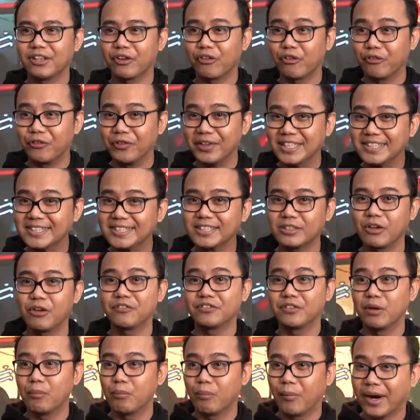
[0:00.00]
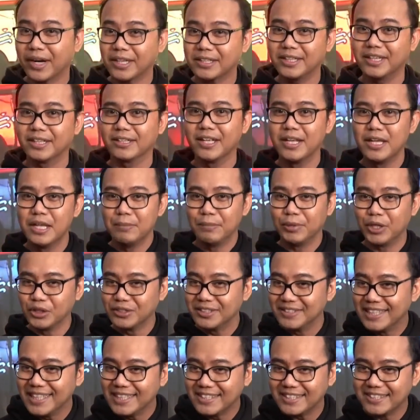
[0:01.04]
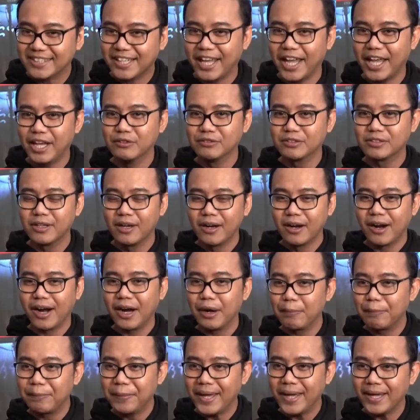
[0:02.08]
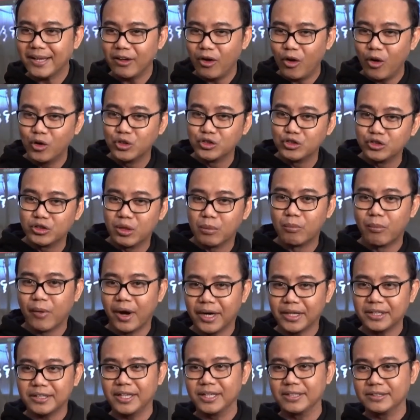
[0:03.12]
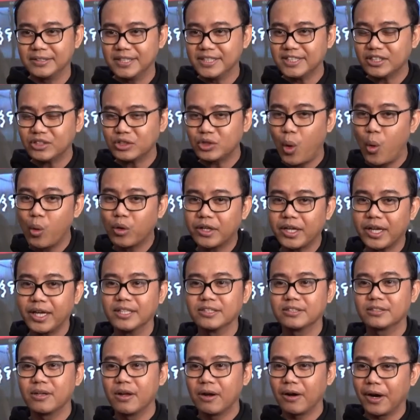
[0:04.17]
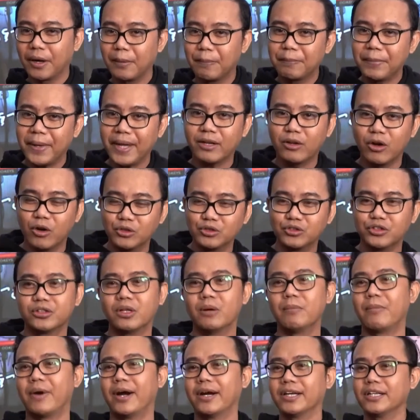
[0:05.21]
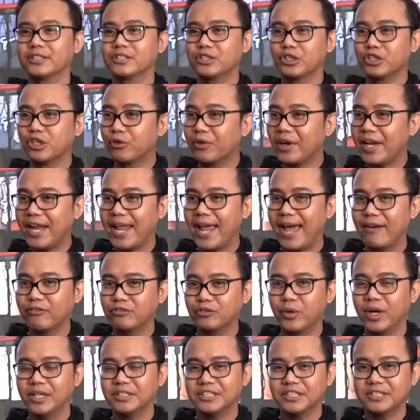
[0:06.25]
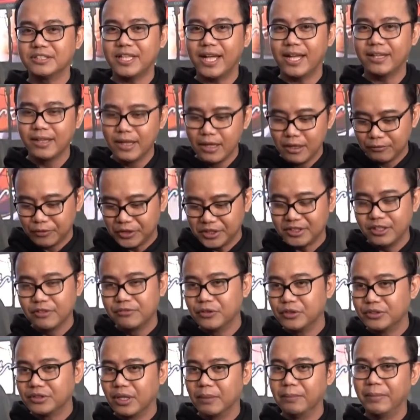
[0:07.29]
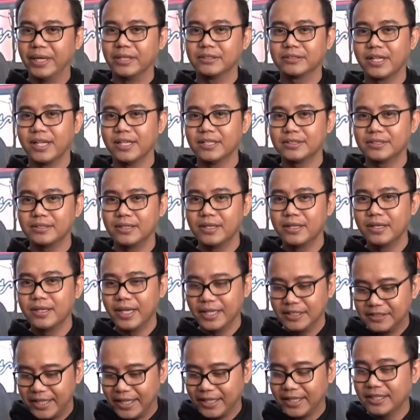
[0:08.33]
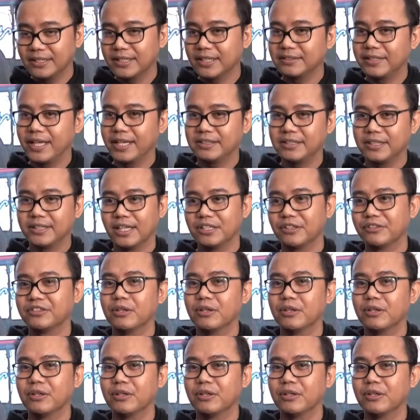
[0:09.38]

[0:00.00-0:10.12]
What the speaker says: the risk of the market because these games are pegged onto the market. These tokens are pegged onto the market. So you really have to understand first the fundamentals and second the technical of